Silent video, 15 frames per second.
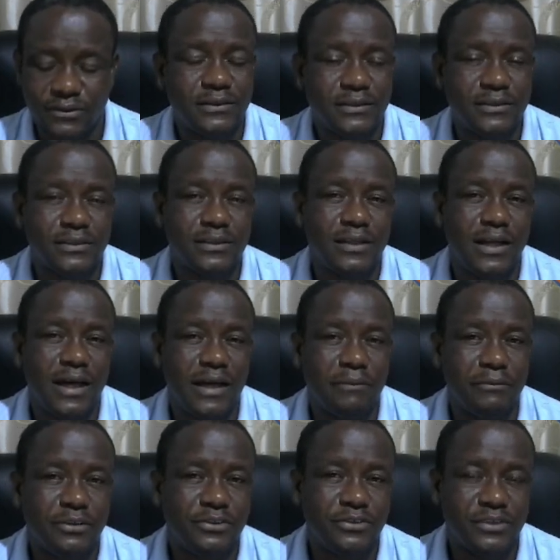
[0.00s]
Till I
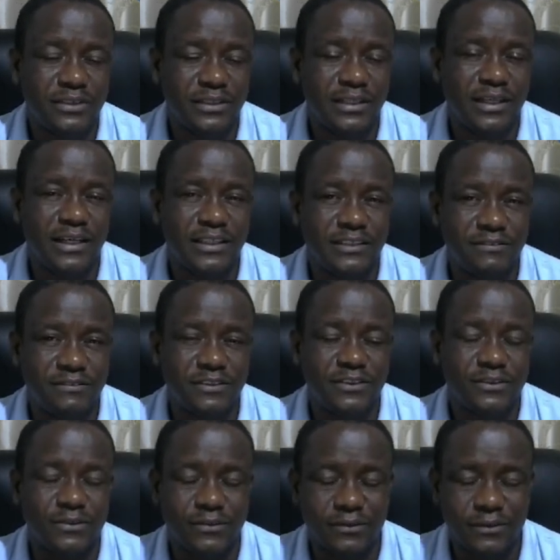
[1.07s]
meet you in the next
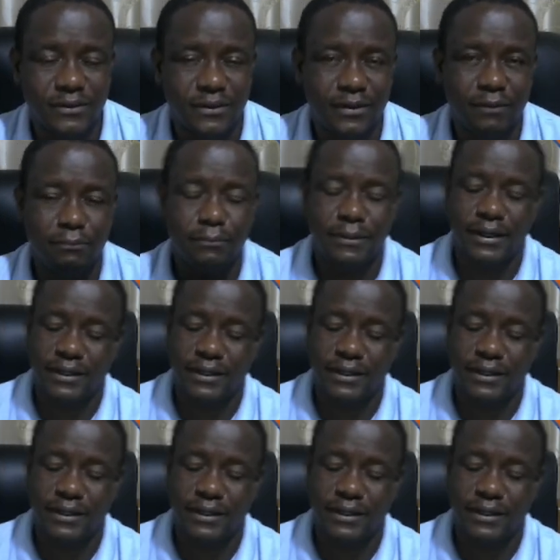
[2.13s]
video. Bye.